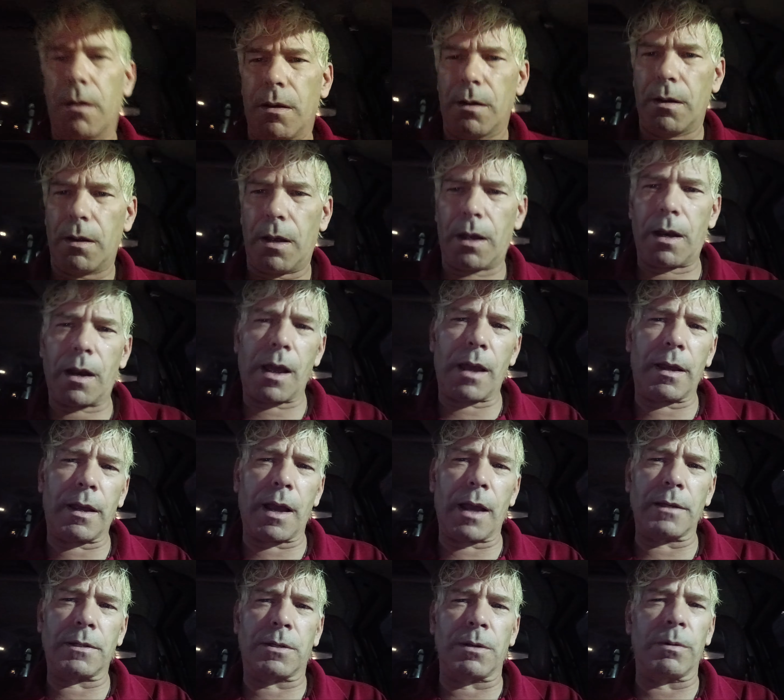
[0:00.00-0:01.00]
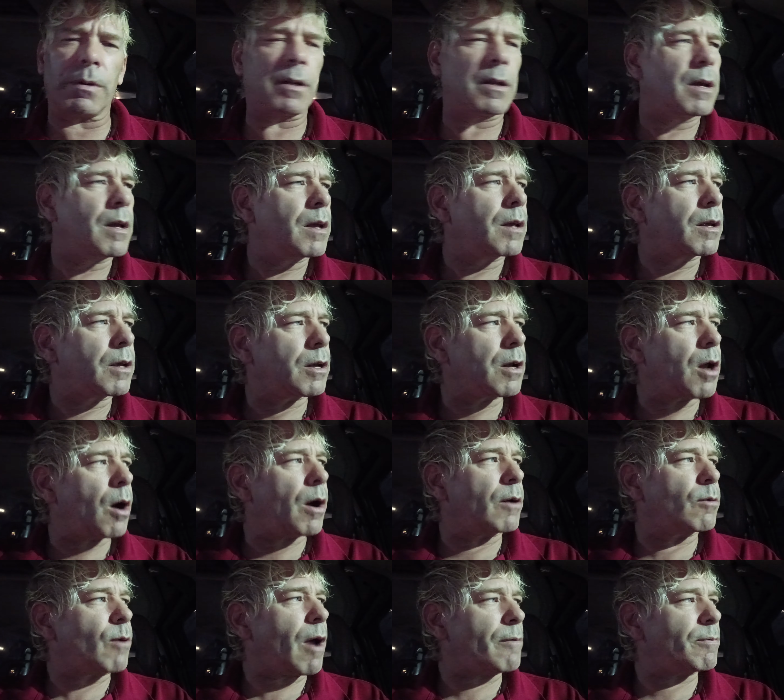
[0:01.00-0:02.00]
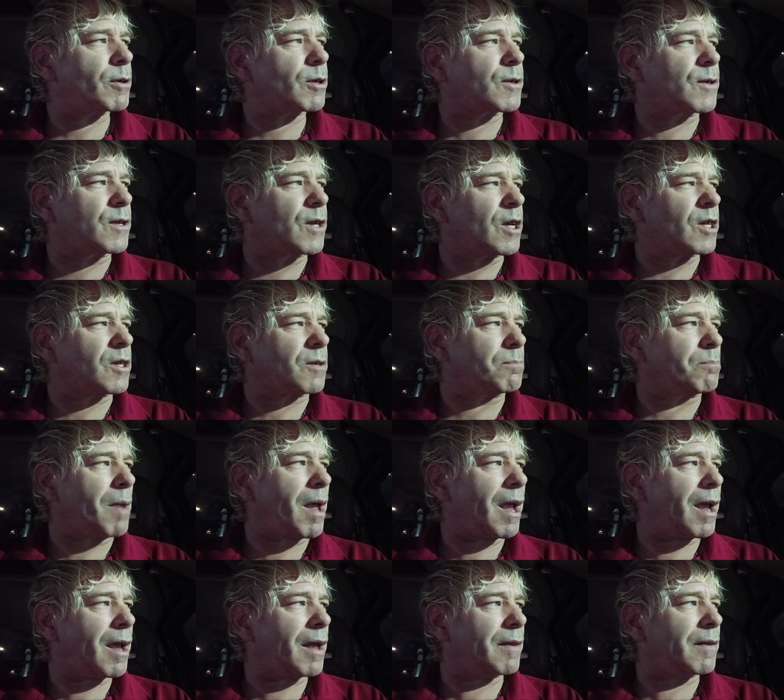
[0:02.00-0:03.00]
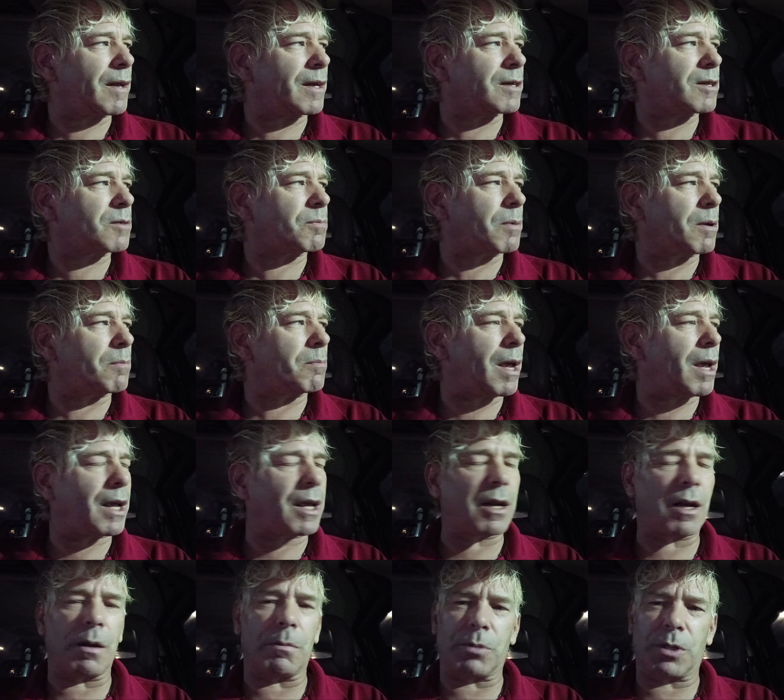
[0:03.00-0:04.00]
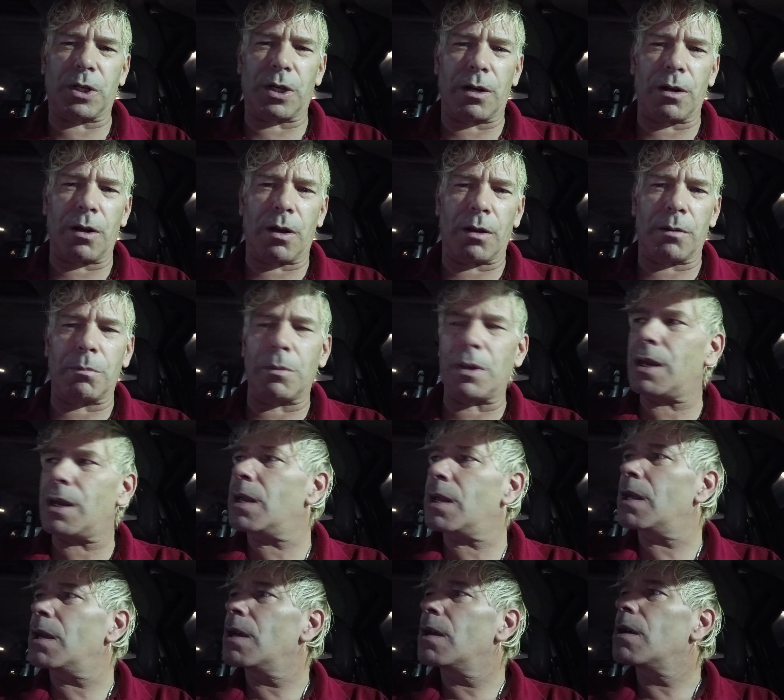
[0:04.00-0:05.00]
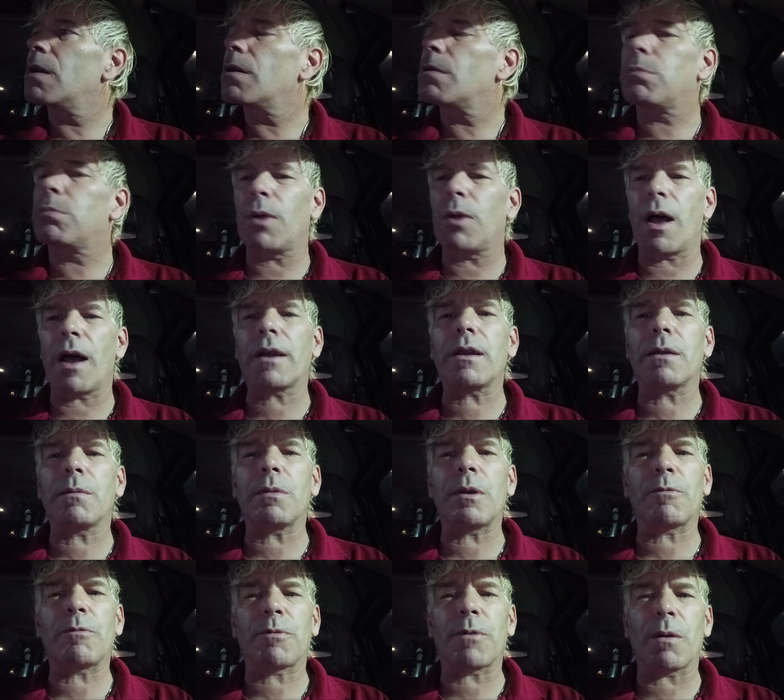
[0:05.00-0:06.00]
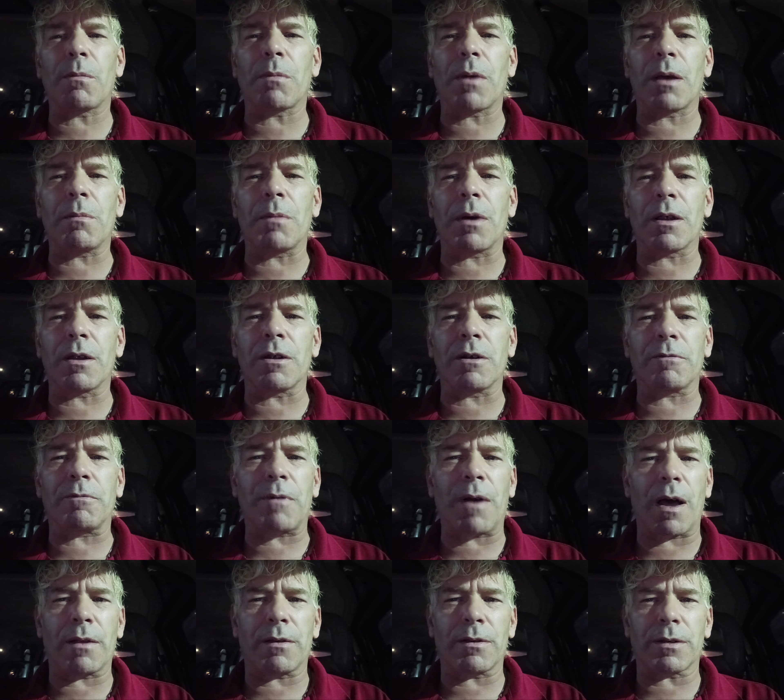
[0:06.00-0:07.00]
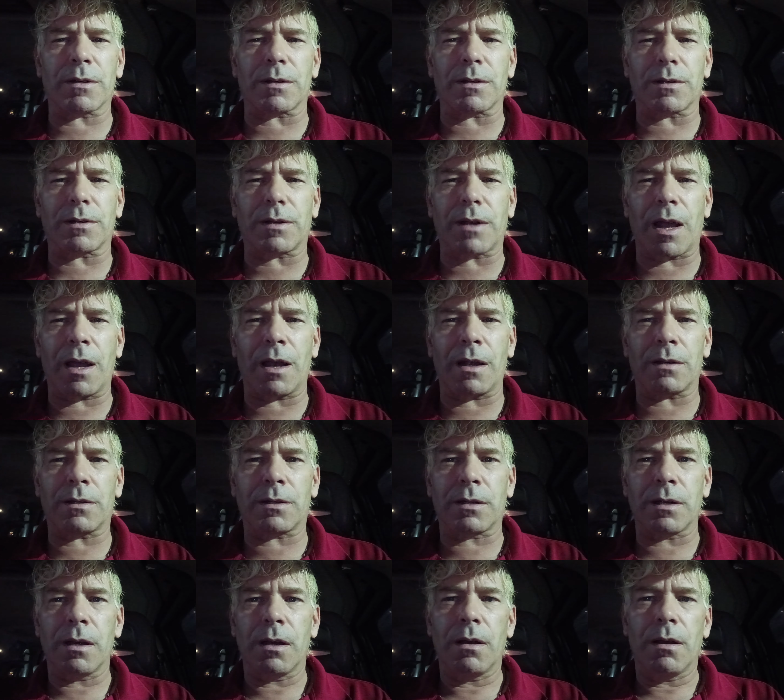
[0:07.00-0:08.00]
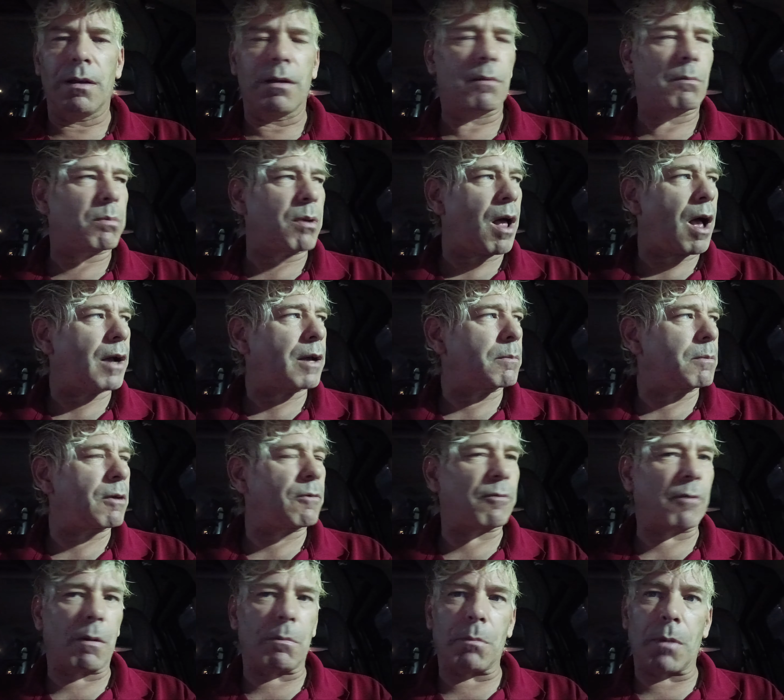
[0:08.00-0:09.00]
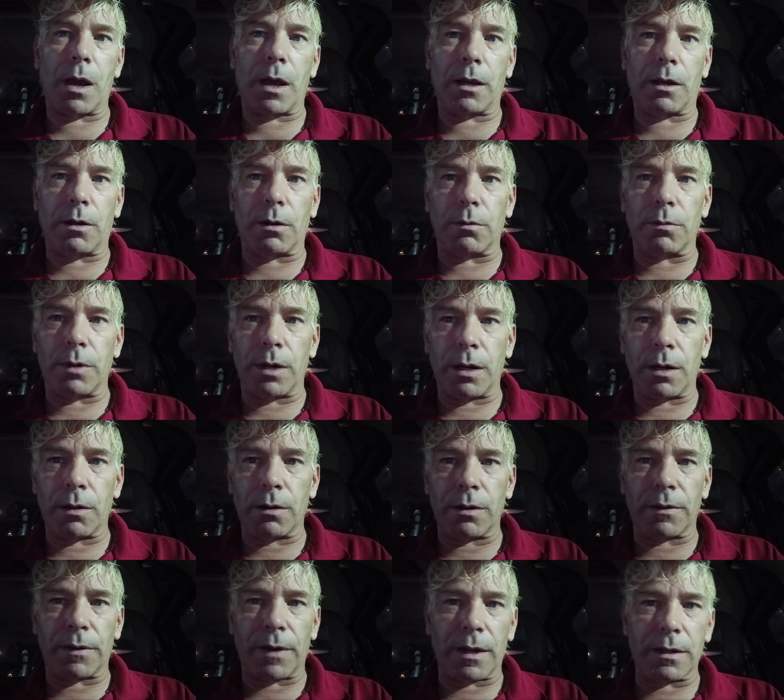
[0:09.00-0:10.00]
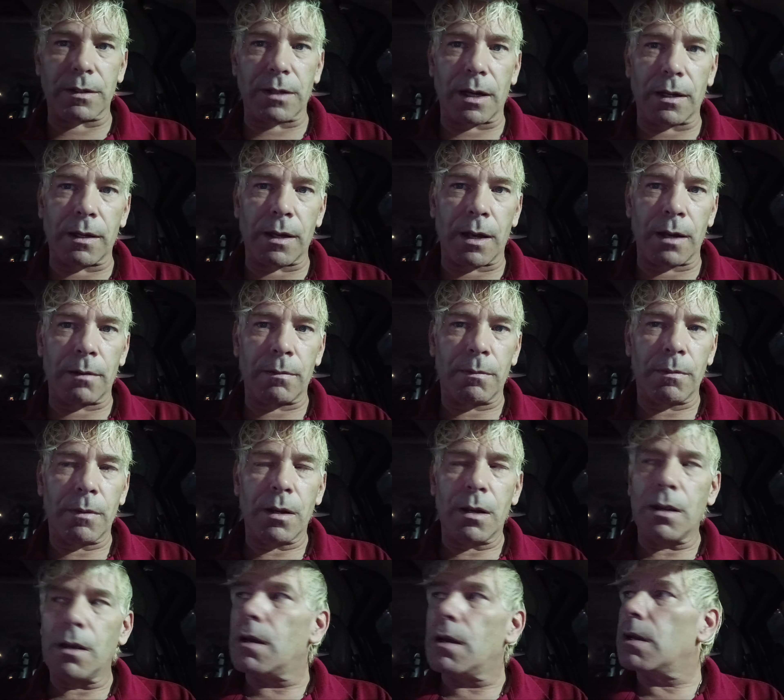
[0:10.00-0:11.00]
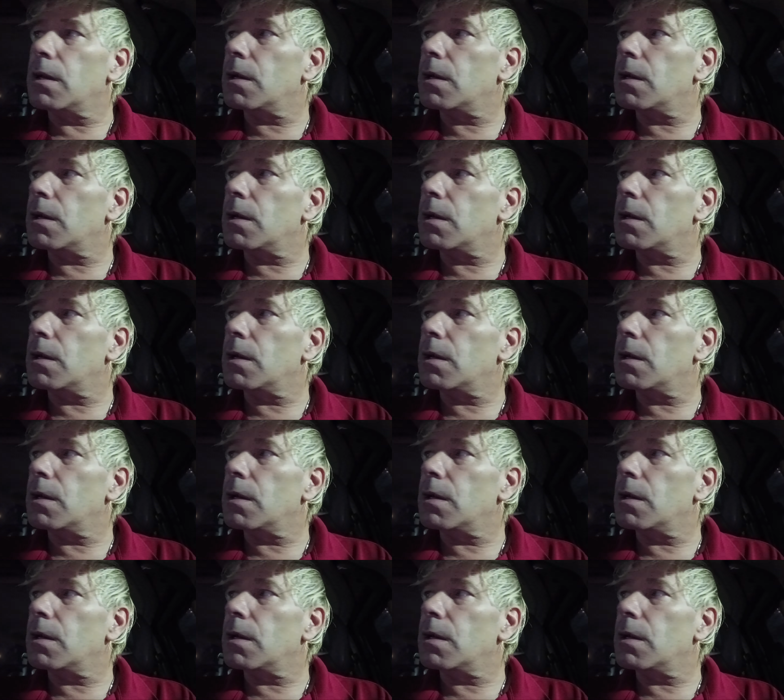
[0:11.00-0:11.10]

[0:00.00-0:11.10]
And how you guys doing? You know, in reference to this man that's been making up shit on me, blocking me from my mother and father's estates, blocking me from my career and things like that. You